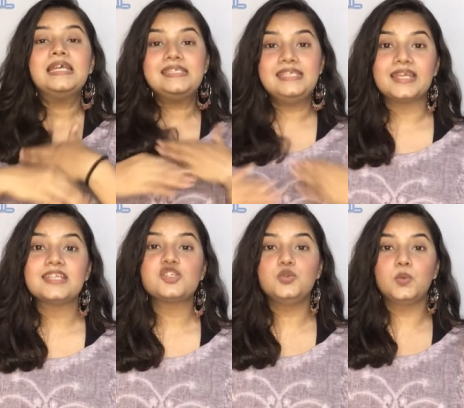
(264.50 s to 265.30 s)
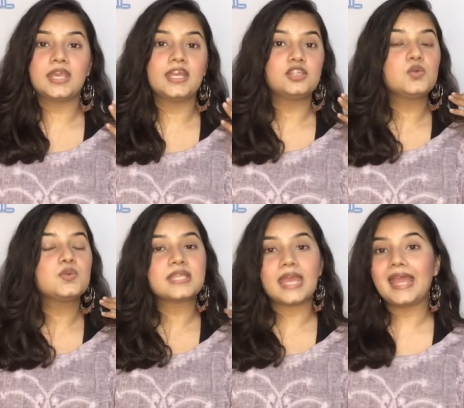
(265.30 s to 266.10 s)
Yes, you can
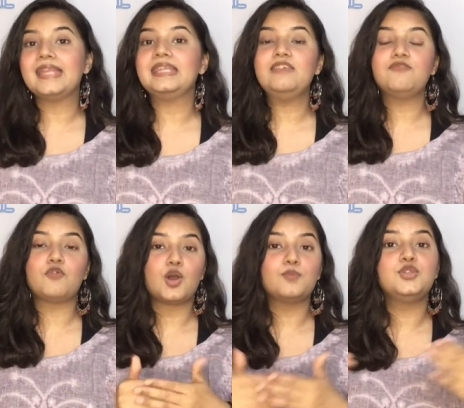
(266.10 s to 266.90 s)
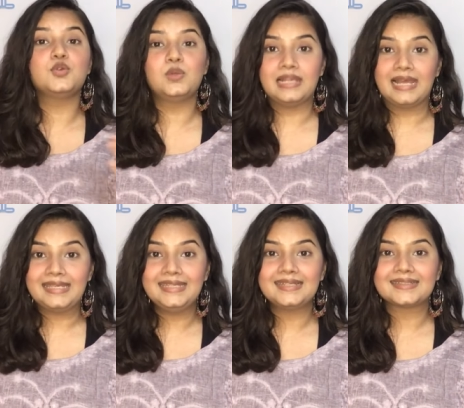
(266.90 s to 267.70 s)
use any form you
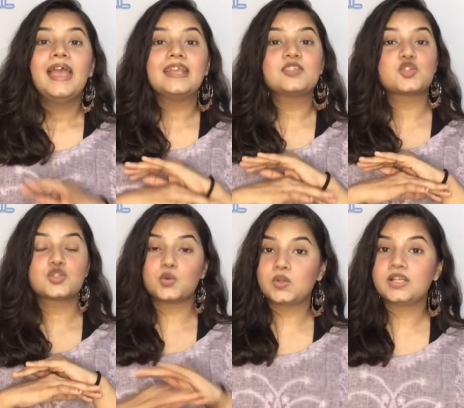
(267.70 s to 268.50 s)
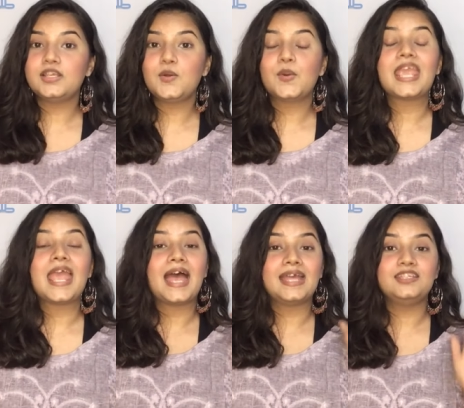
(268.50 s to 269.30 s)
like. It's totally okay
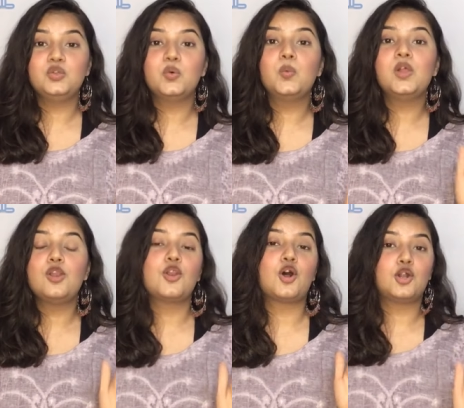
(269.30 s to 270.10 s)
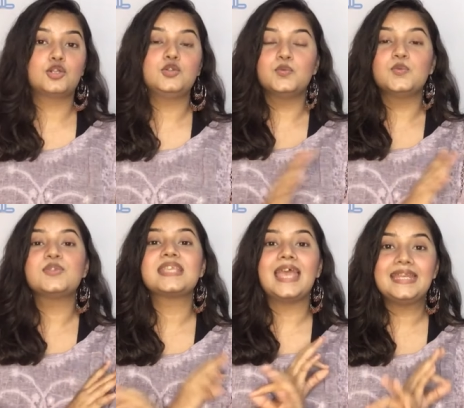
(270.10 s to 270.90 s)
and you will not
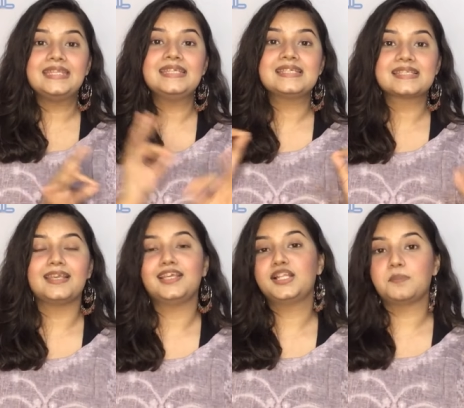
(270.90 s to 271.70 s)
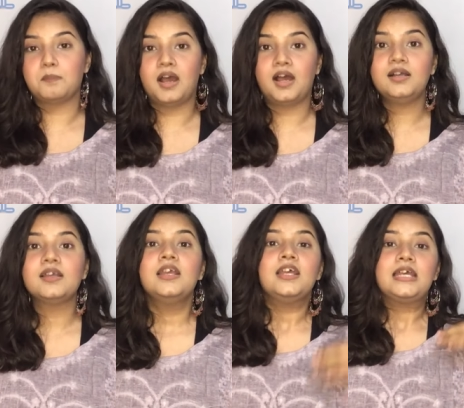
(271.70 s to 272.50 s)
lose any single mark
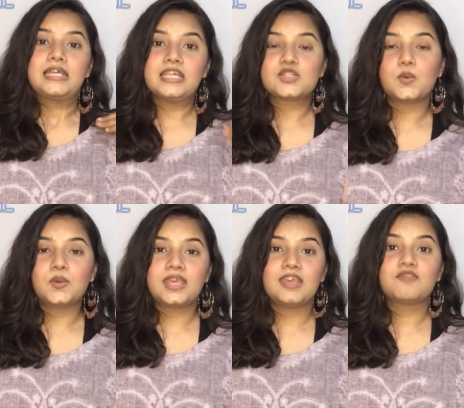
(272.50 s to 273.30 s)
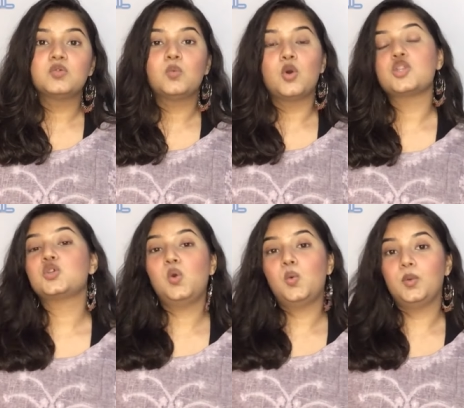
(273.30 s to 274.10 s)
it's okay if you want to
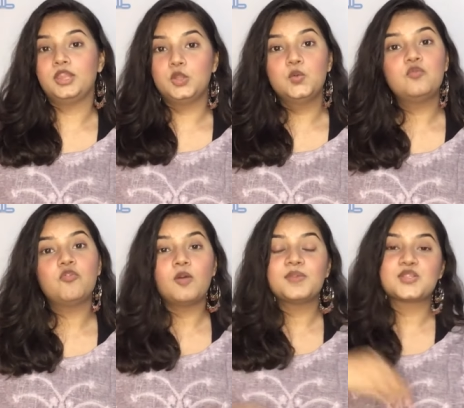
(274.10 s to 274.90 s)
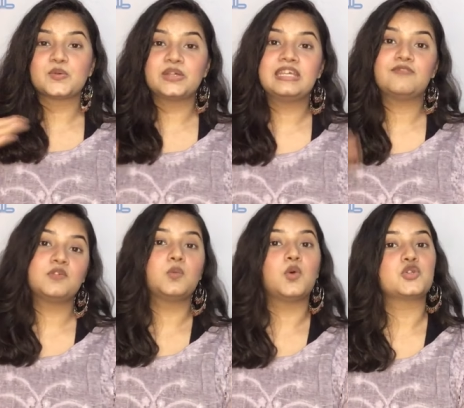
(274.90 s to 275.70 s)
go with du form it's okay if
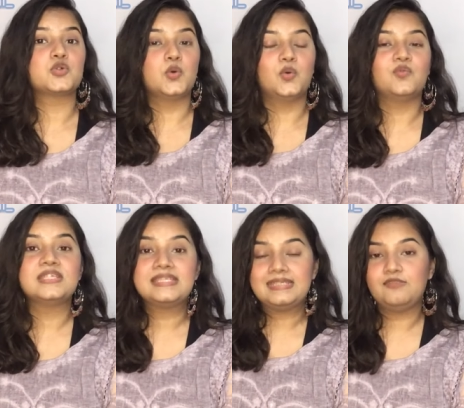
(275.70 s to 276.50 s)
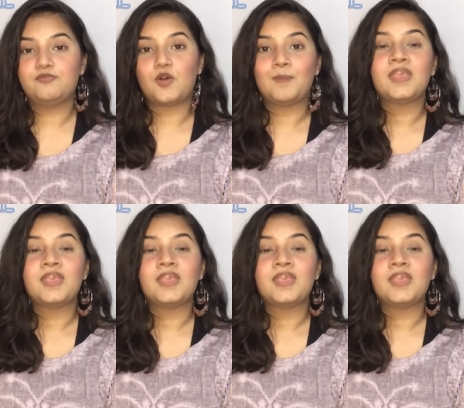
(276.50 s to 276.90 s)
you want to go with Sie form